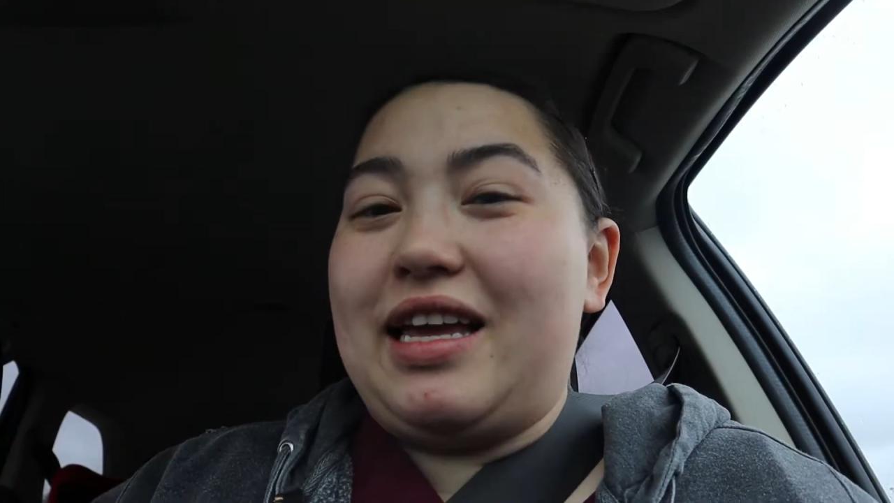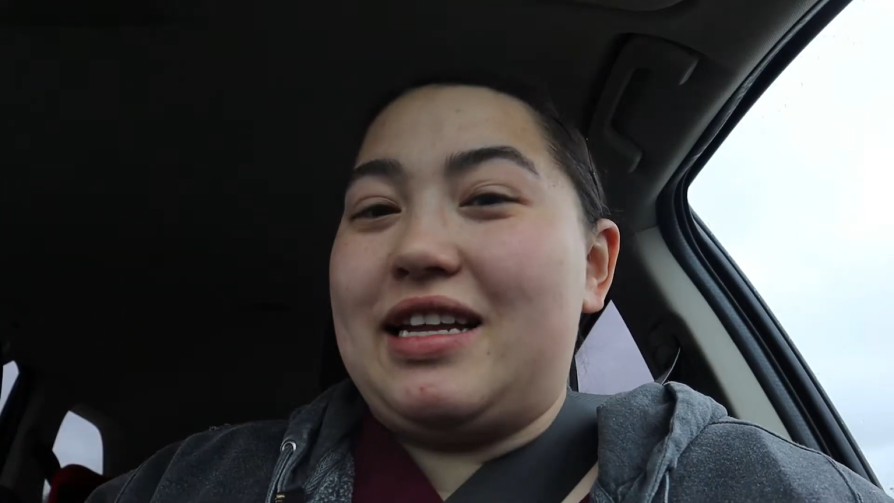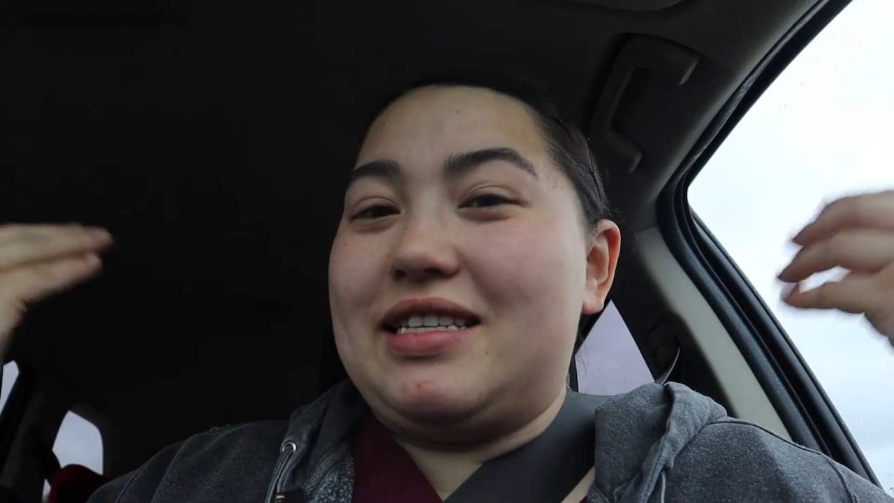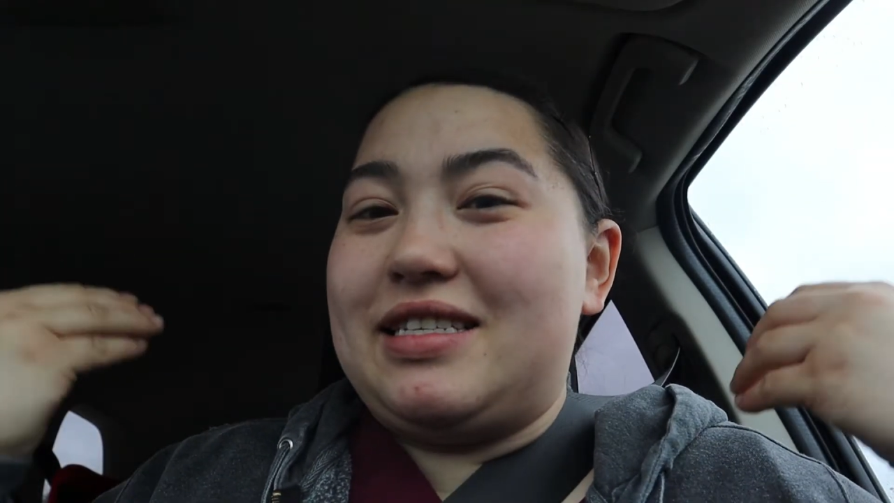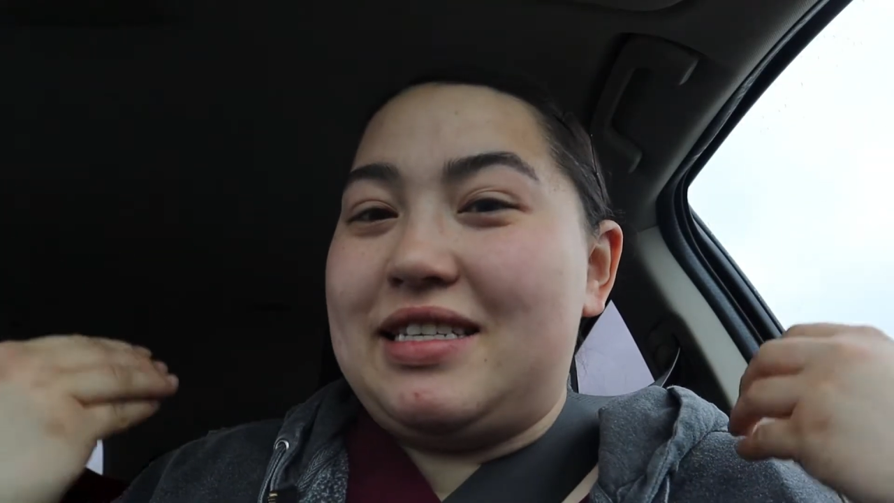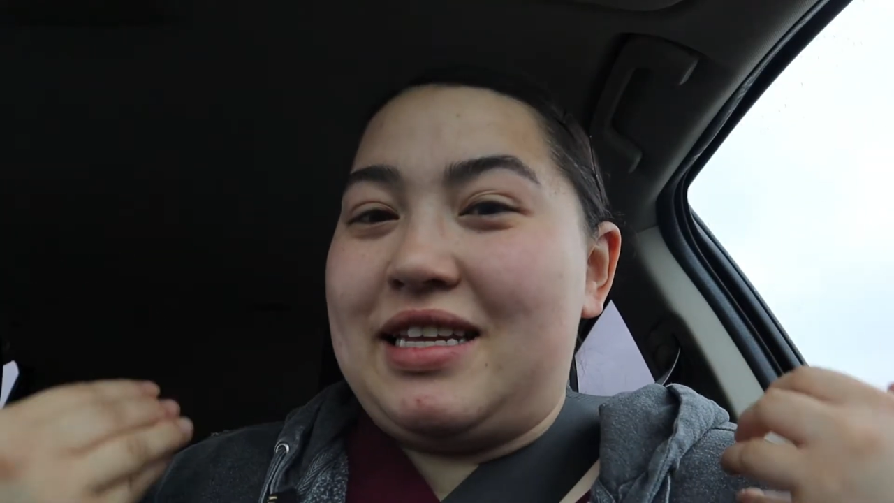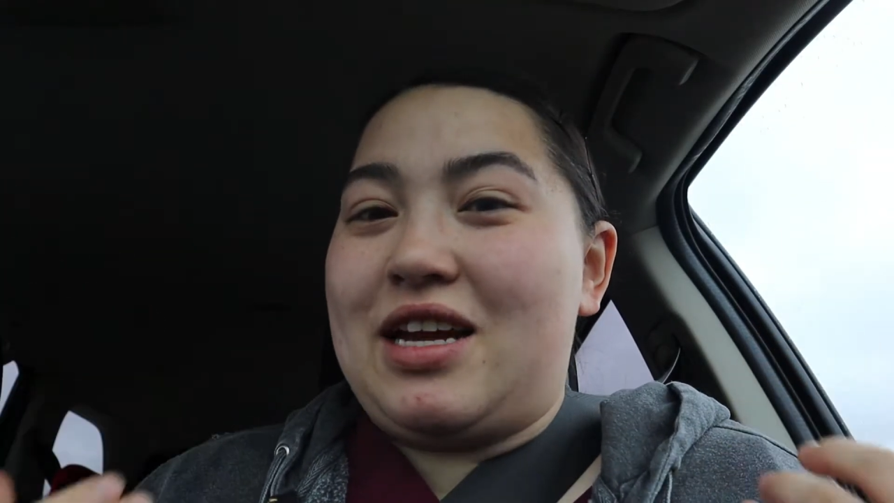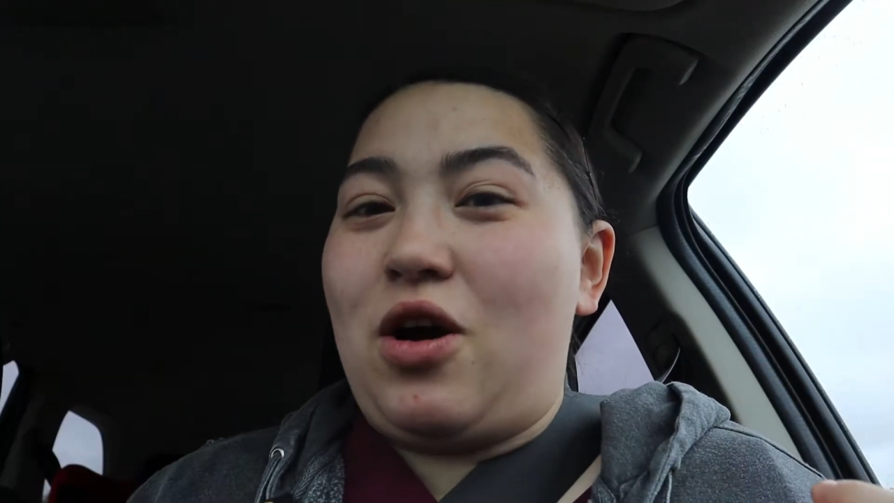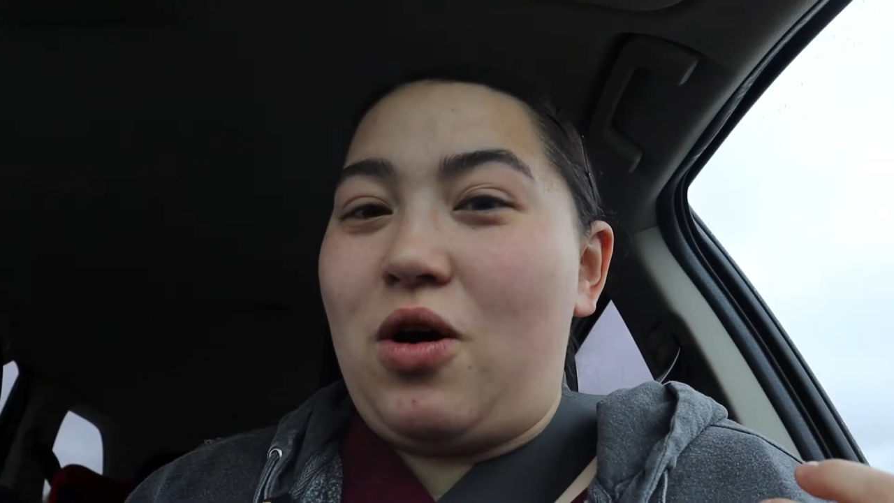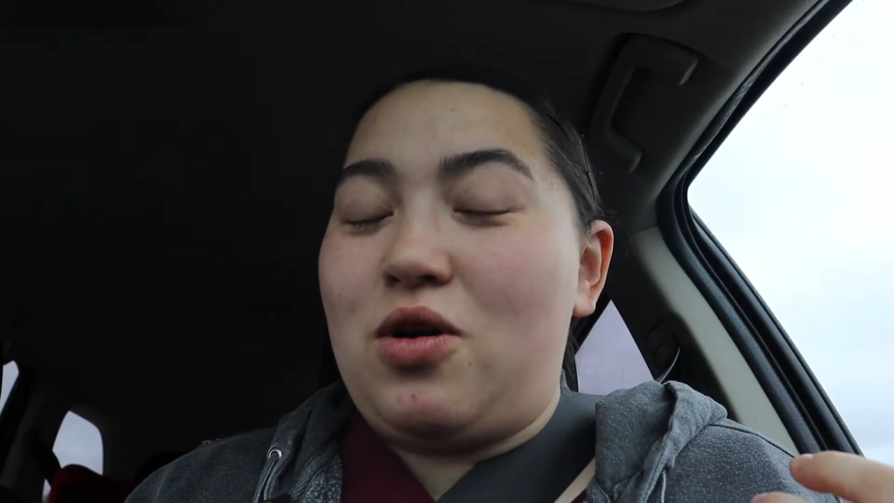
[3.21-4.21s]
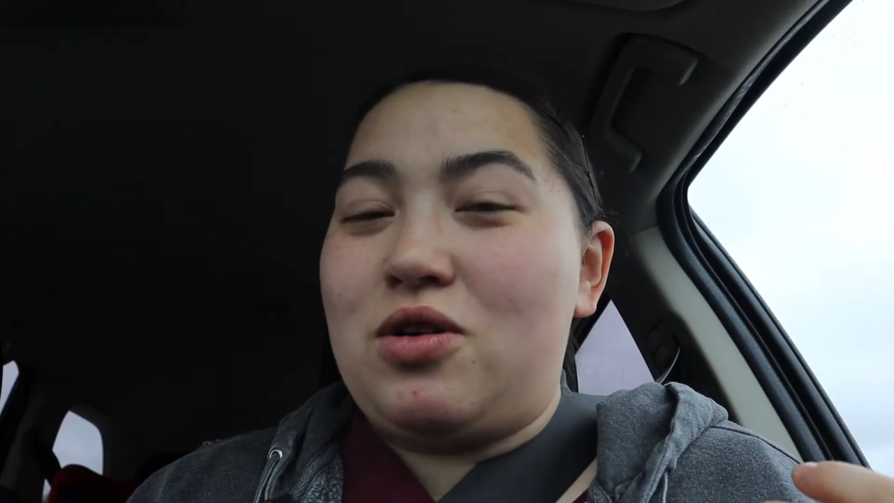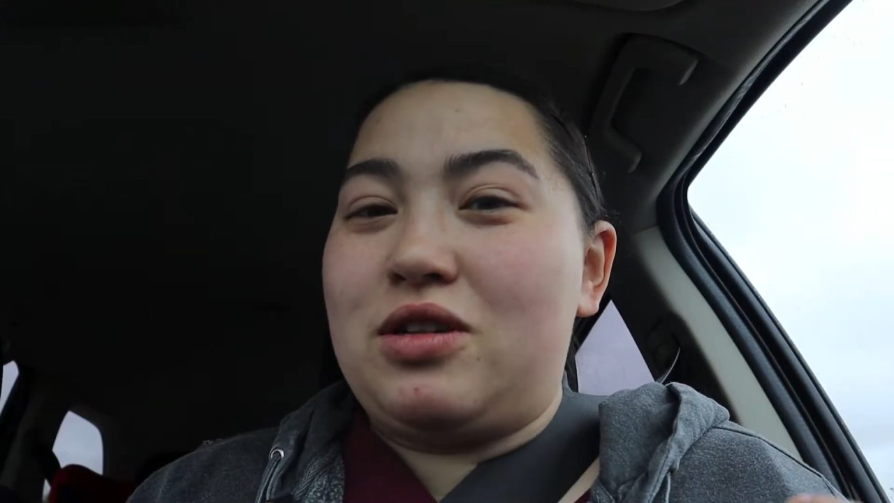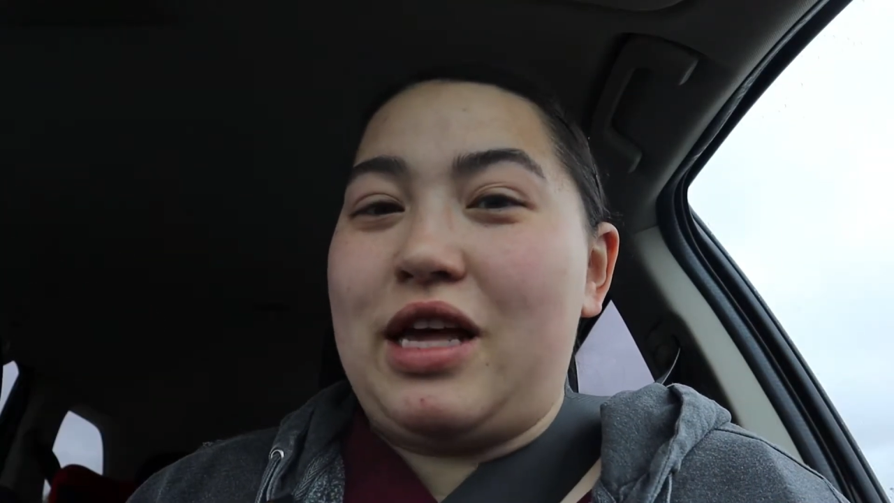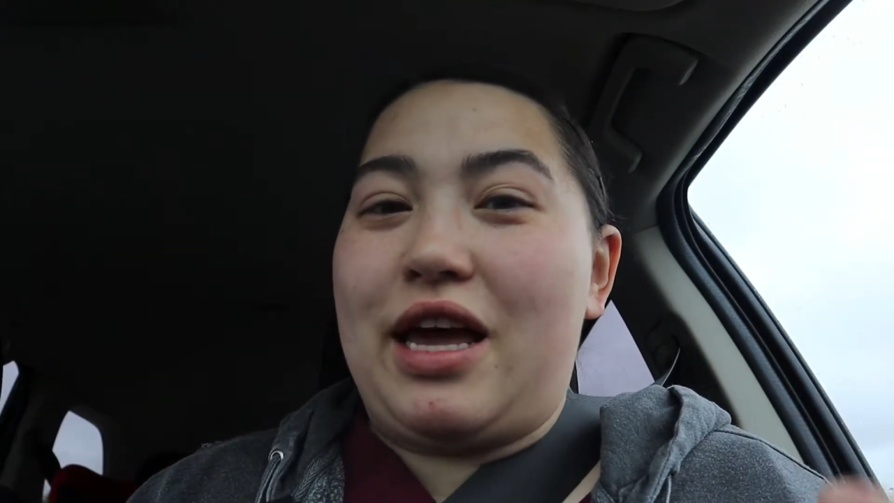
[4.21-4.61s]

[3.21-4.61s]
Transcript: It is Nicole